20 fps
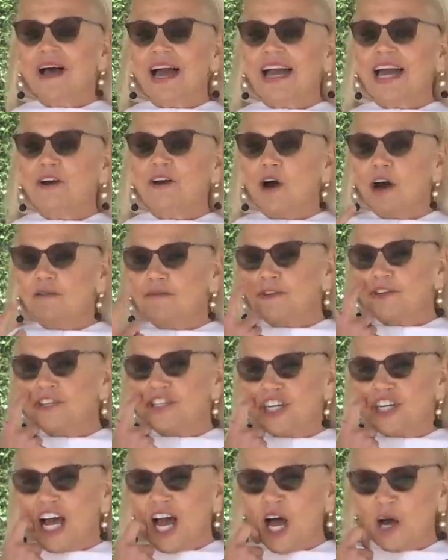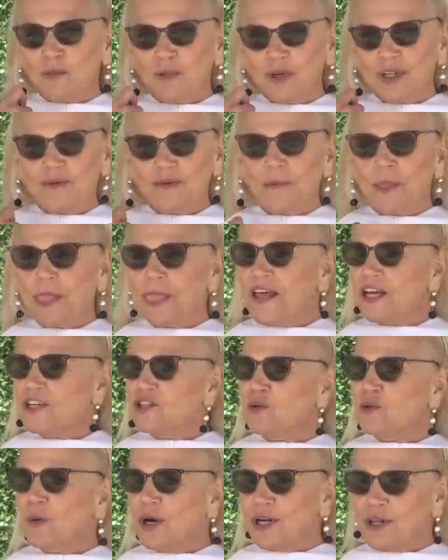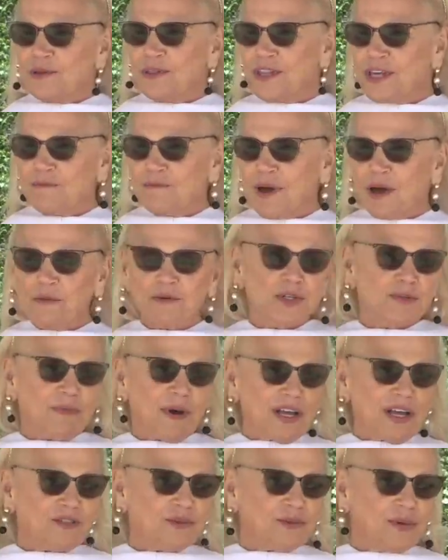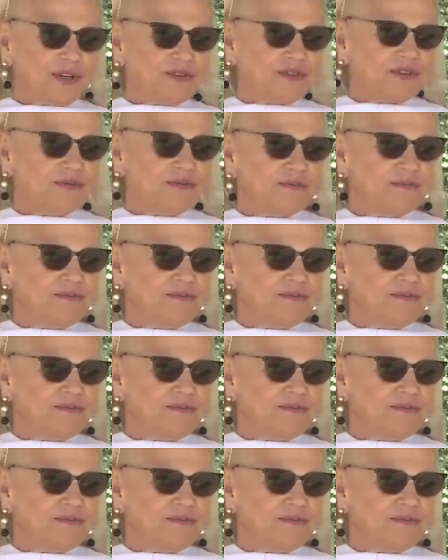I got offered the job. So what do you think my response was?